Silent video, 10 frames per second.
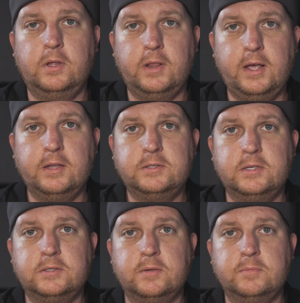LAANC
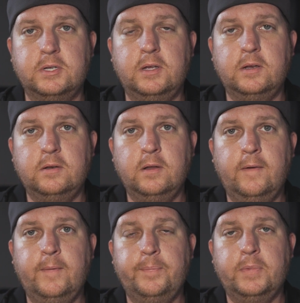system to get
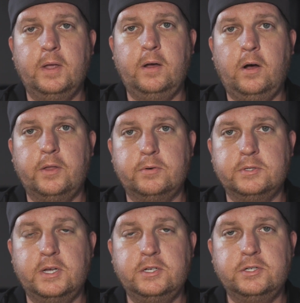
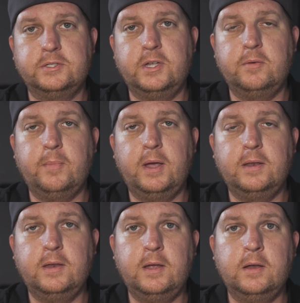authorizations that you
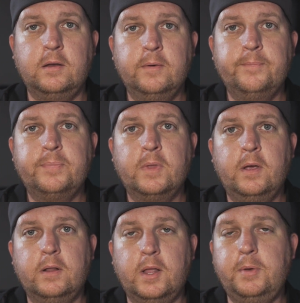might need.
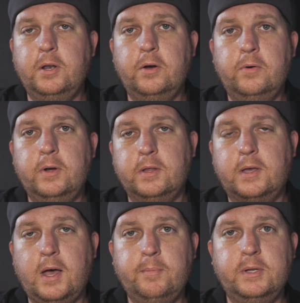Let me know in the
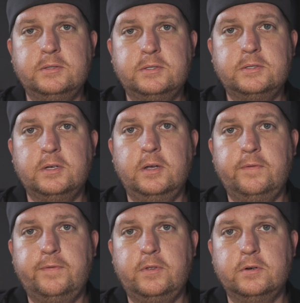comments
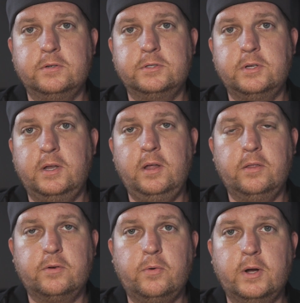if there's any
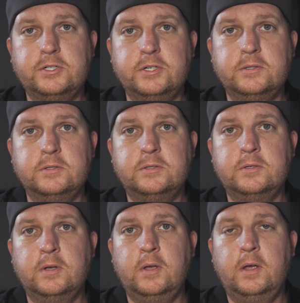other
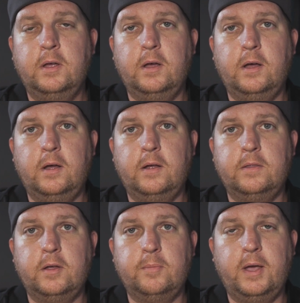questions
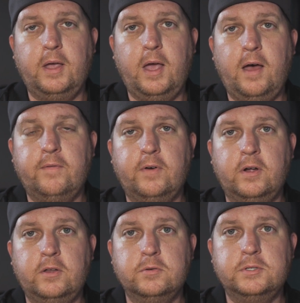that you might have
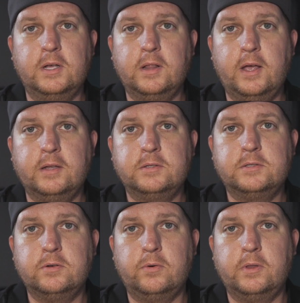on using
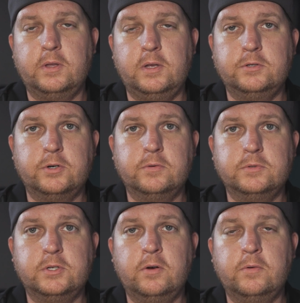LAANC or the
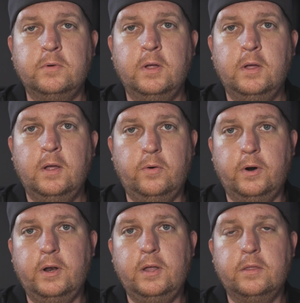Dronezone, or
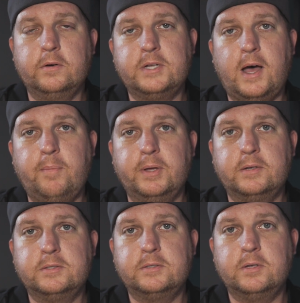any other
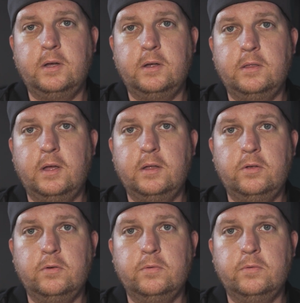topics that
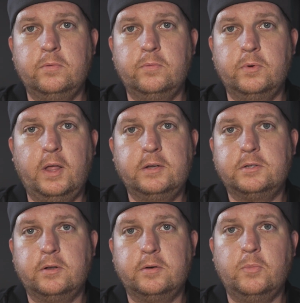you would like to
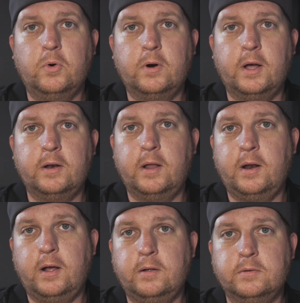learn more on, and
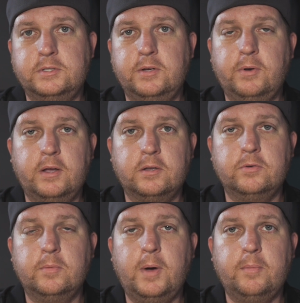I'll see what I can
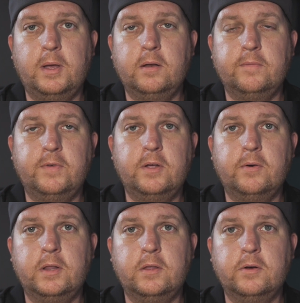do about making a video
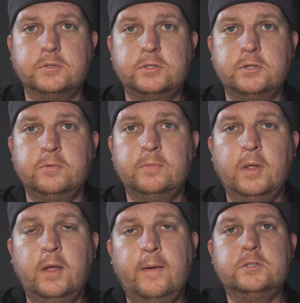on those too.
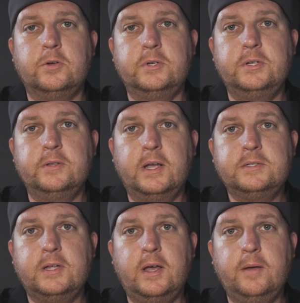So until
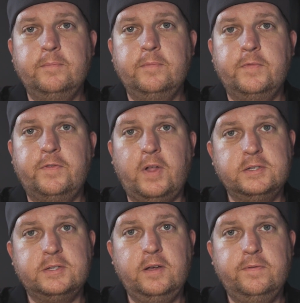next time, fly
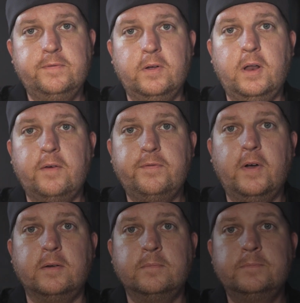safe and have
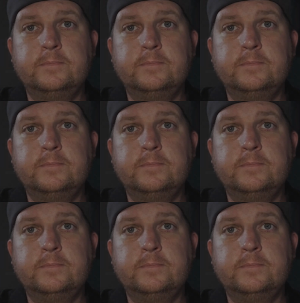fun.